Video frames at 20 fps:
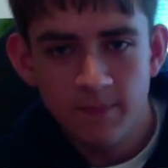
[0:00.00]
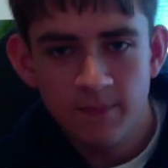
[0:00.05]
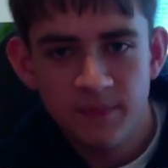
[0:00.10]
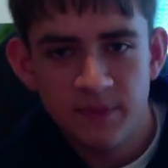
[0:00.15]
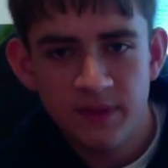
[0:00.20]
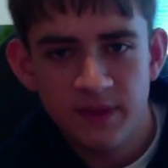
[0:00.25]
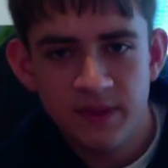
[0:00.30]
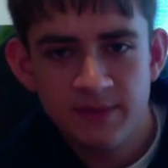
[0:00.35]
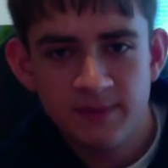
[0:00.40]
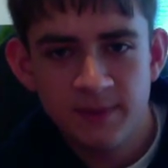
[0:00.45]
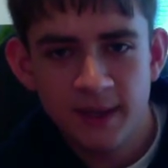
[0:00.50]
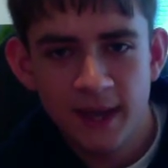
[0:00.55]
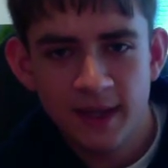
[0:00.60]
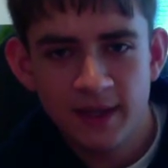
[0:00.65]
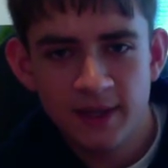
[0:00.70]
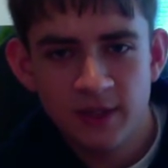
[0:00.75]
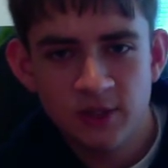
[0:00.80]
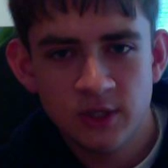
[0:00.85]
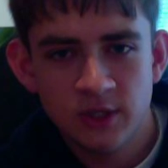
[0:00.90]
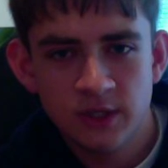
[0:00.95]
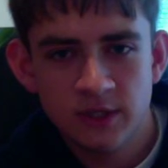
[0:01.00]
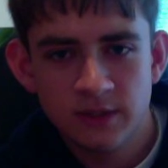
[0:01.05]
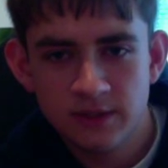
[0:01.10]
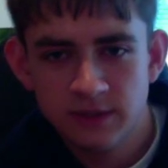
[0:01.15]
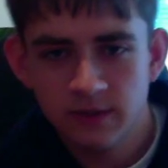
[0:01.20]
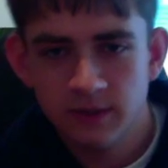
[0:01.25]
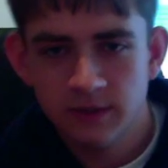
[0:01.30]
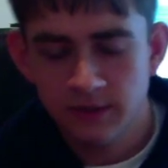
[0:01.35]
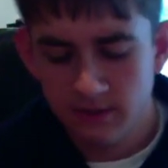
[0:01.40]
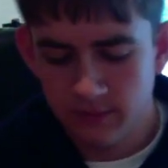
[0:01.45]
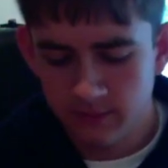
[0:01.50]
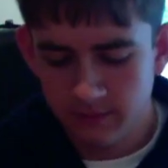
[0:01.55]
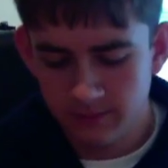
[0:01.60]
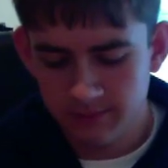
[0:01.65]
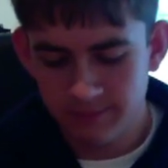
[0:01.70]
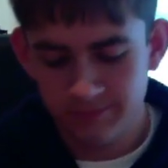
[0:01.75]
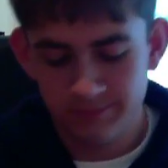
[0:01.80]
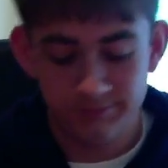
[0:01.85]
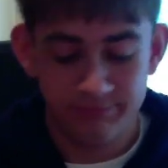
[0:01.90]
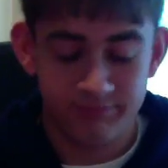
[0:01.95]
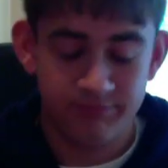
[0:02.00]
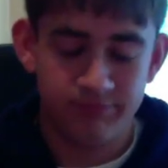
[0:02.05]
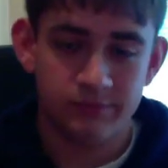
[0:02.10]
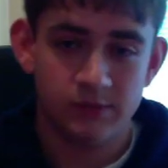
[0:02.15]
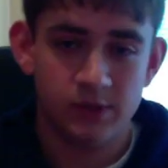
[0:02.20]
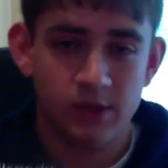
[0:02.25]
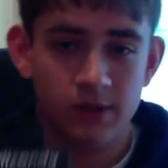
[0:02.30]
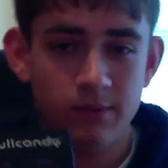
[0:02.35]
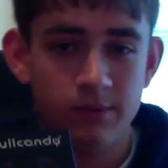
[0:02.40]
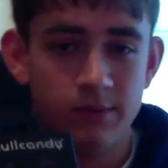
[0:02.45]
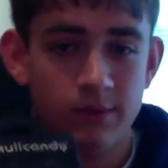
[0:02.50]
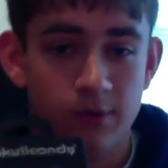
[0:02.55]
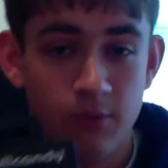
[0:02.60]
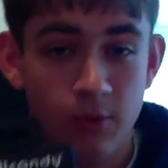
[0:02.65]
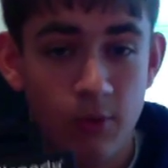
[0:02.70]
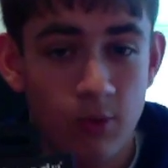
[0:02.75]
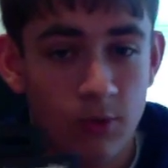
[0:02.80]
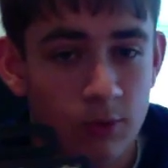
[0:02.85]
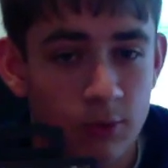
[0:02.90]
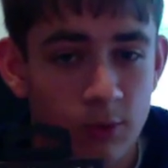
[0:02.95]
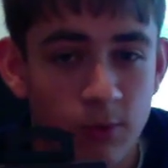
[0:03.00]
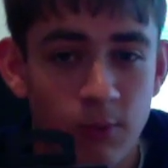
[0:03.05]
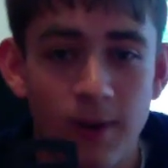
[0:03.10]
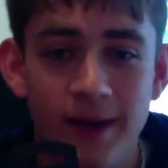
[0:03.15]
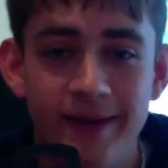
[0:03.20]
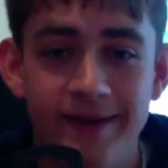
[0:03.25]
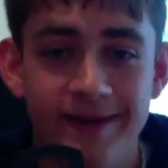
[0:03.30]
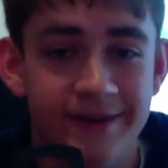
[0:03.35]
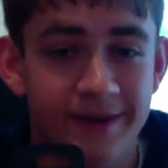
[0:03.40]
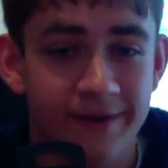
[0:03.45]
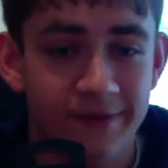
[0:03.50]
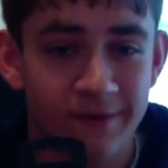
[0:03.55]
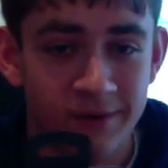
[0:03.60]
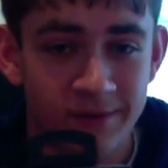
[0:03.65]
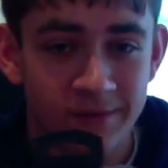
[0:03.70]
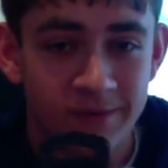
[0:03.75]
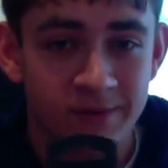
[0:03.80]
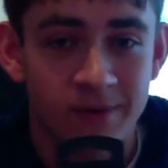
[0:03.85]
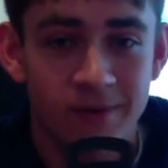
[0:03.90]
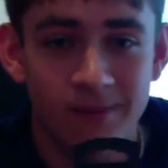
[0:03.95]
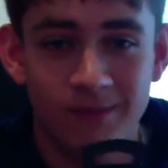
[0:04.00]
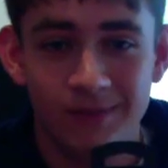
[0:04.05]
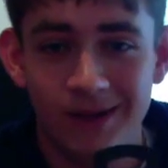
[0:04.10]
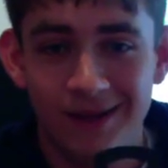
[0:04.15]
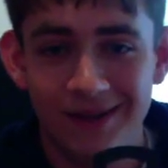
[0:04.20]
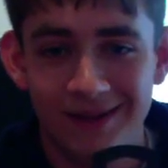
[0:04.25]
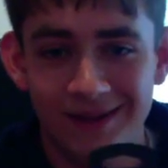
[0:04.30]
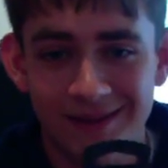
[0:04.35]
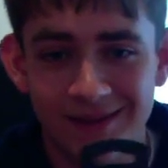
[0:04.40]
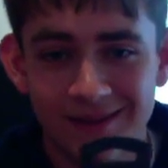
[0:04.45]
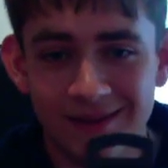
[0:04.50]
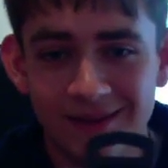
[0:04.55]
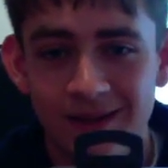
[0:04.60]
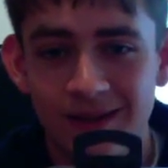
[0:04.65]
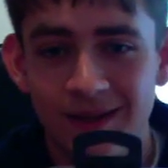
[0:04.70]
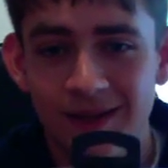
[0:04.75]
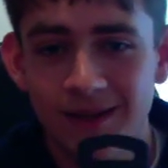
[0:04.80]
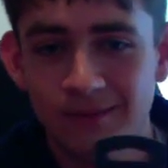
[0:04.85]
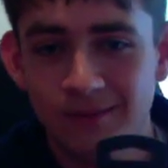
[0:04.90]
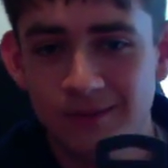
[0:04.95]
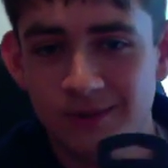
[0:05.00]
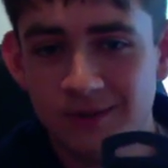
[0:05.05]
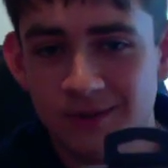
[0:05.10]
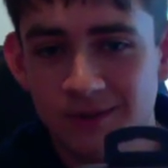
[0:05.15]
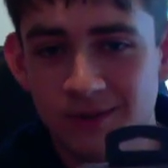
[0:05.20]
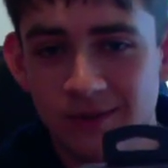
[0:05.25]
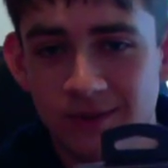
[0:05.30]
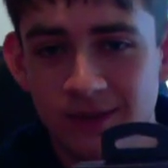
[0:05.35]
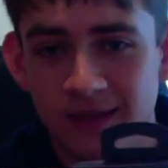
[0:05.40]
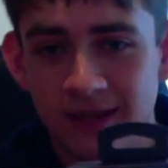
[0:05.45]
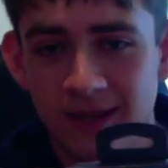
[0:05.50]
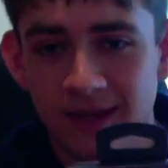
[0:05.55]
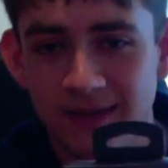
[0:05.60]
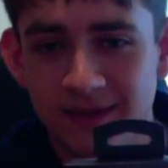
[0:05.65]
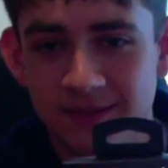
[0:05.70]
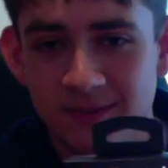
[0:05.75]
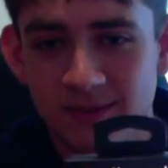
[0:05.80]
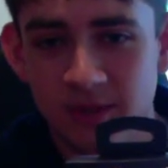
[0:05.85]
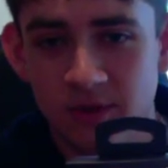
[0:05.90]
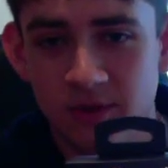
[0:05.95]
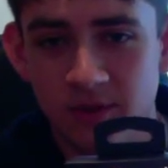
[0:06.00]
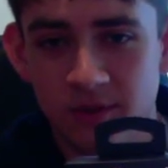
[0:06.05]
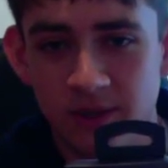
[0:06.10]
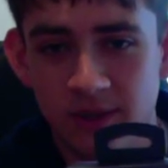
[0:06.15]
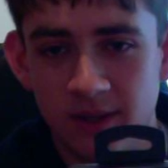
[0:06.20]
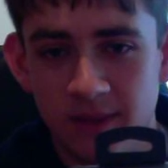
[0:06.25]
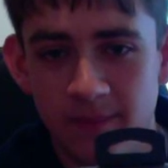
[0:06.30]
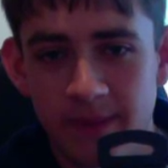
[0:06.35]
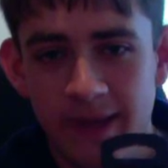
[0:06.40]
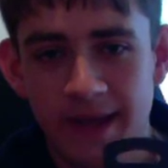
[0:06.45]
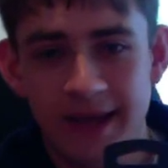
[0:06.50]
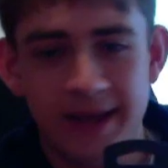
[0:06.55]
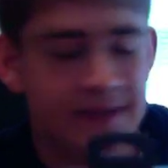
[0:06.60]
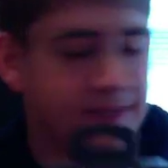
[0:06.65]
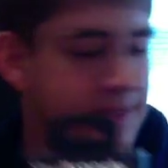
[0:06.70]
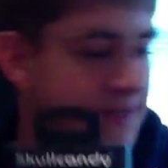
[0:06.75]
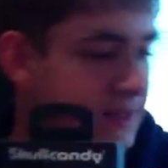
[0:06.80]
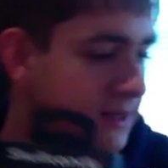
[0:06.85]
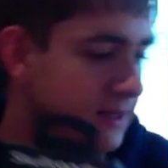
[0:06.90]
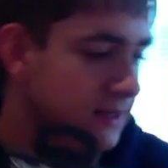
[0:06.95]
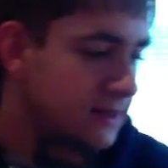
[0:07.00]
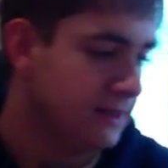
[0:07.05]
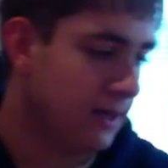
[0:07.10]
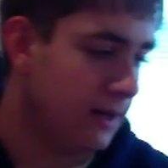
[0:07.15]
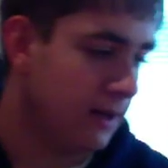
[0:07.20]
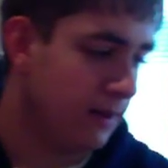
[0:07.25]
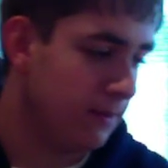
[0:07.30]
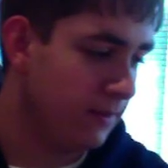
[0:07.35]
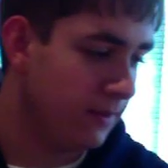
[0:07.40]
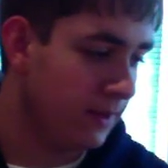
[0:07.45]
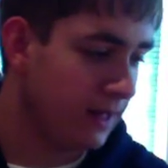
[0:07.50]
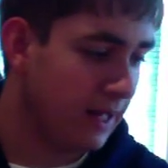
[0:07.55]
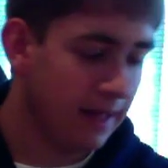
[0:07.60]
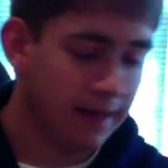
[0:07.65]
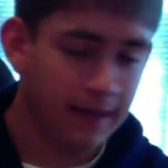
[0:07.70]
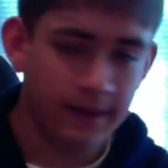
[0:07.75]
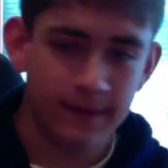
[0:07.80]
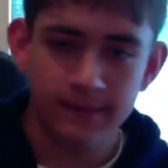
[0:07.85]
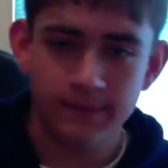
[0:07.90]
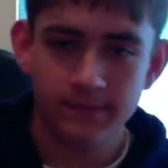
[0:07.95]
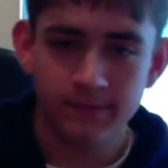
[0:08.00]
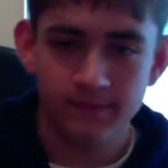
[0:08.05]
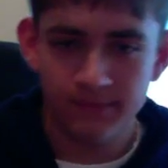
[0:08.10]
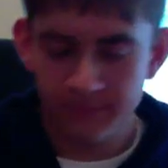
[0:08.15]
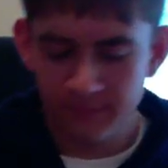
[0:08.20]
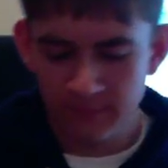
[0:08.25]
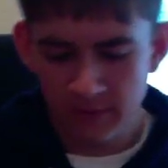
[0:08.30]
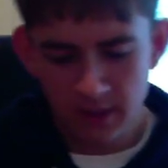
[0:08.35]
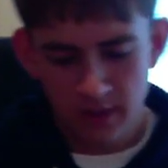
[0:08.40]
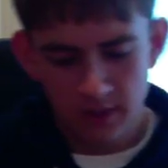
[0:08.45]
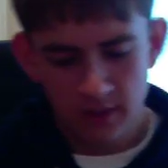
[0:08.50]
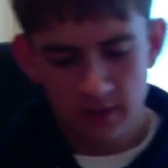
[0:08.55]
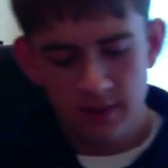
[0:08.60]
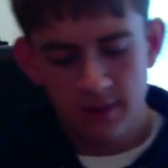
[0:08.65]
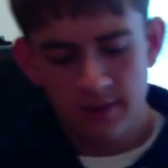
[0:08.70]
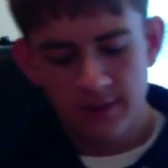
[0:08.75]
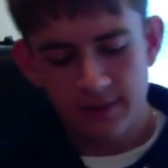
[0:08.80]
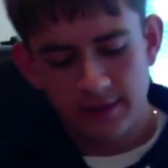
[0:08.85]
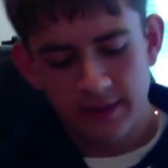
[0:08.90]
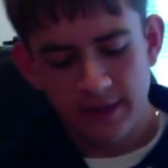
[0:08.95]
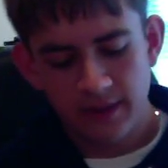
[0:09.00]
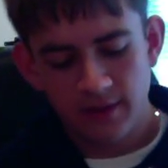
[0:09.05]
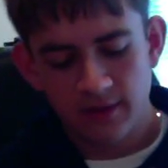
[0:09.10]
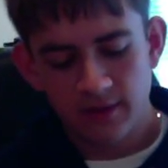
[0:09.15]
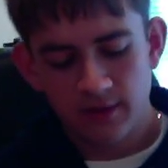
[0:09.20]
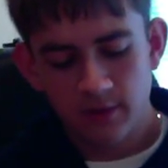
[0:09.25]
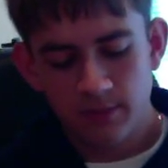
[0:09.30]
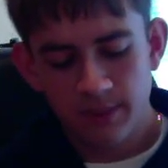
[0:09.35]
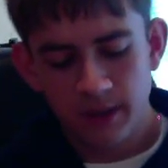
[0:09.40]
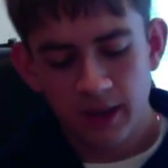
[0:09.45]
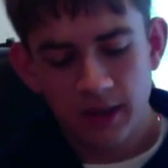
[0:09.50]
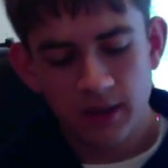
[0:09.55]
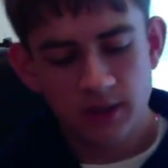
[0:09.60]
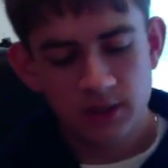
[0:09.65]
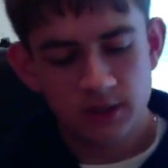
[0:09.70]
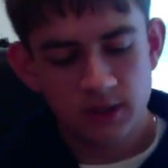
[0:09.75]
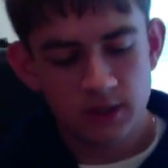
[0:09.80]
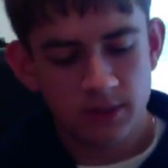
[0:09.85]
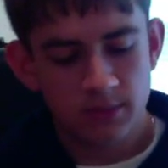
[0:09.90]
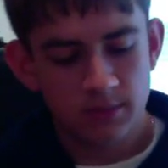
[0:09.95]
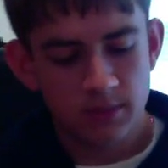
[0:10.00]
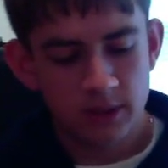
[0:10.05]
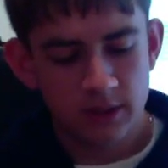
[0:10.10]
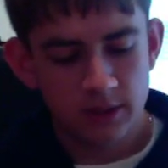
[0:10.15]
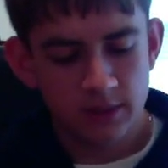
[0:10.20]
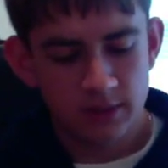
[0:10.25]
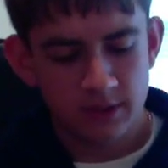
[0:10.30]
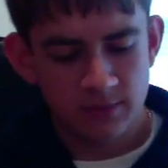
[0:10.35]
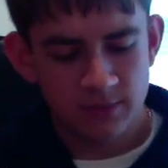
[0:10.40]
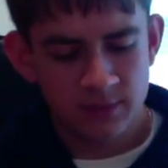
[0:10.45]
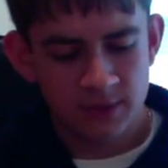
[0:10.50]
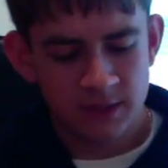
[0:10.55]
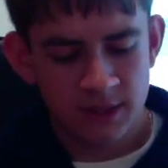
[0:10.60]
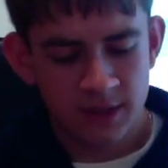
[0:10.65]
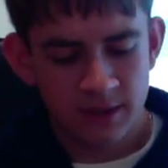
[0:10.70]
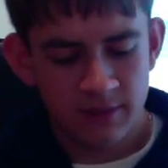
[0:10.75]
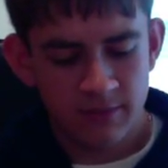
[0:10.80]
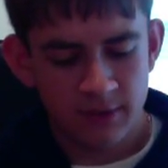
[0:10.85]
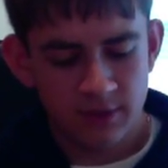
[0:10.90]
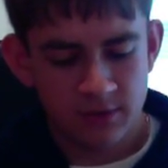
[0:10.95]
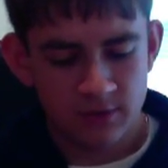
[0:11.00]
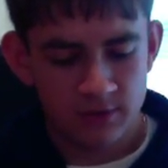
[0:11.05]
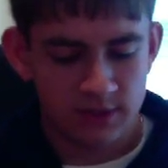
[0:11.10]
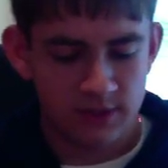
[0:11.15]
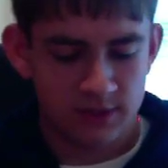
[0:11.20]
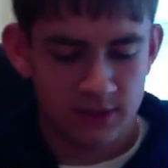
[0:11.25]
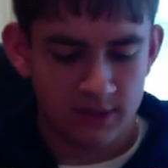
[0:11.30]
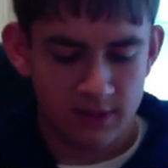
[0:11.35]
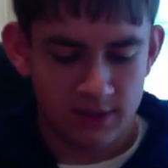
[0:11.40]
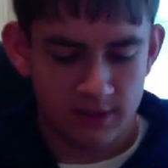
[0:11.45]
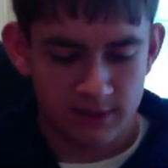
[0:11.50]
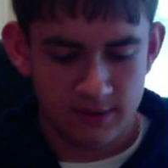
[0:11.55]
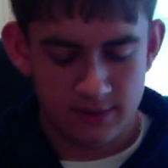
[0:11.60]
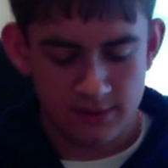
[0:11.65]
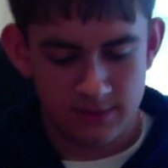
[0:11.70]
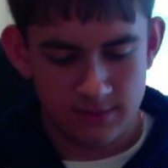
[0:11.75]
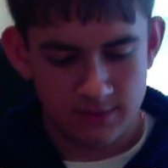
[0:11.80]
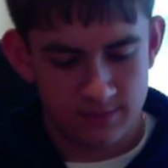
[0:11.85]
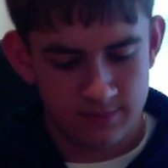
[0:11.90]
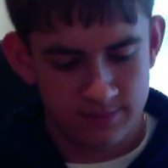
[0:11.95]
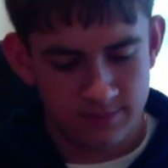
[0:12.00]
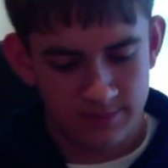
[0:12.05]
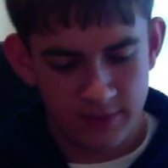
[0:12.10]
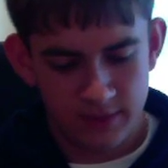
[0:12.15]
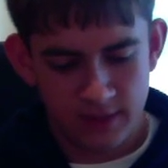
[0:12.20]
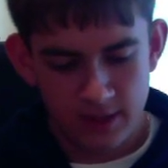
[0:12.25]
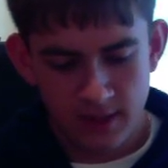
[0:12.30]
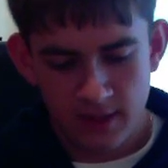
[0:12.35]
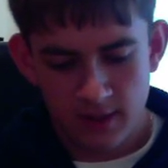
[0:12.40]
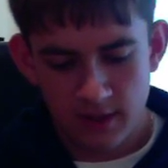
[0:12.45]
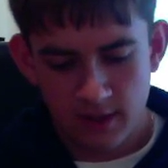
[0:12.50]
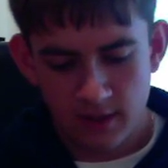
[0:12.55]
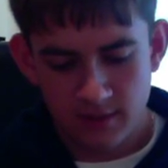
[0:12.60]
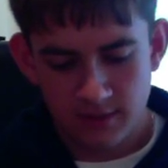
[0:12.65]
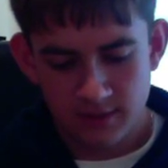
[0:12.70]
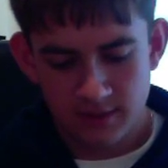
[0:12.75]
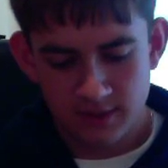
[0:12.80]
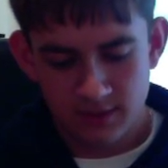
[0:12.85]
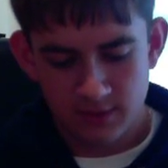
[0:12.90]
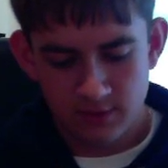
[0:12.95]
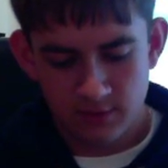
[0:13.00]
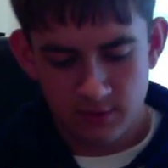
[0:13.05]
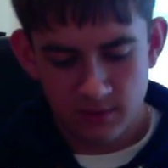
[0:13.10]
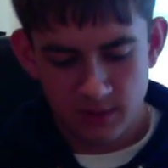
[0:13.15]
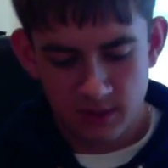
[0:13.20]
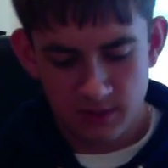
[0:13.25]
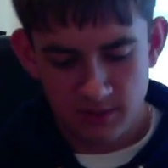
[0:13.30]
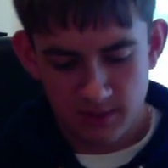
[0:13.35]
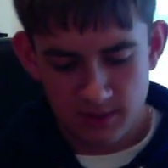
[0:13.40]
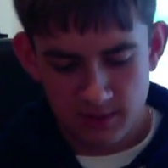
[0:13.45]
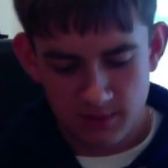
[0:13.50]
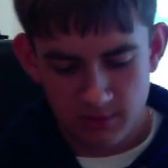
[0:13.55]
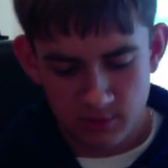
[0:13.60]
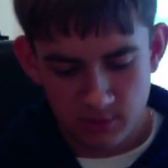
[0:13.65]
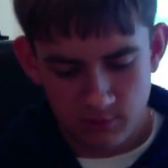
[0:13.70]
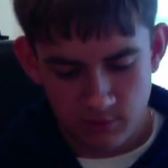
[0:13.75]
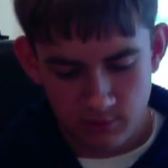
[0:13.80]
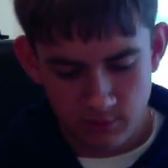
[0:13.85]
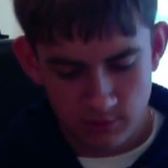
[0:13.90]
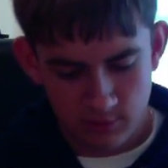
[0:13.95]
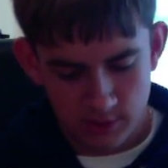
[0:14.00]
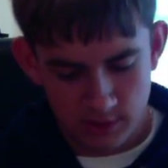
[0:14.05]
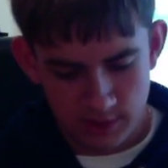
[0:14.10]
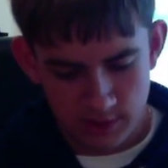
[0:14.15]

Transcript: these packagings are quite different from what Skullcandy's been doing in the past, and I like the new packaging, but this was kind of interesting because I don't see too many people who